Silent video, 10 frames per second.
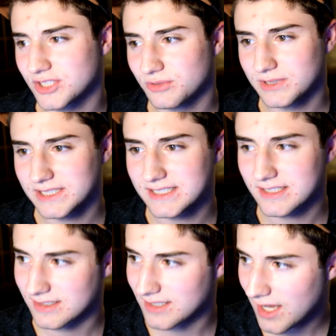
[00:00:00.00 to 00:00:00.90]
she really
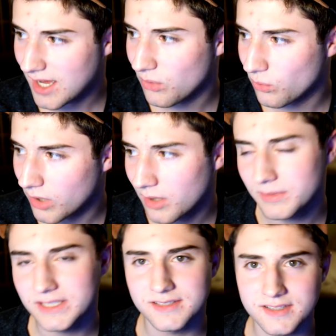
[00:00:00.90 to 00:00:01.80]
does not want
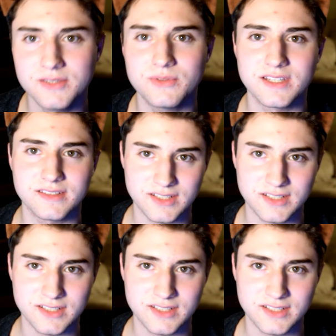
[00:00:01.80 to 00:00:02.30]
me to do this.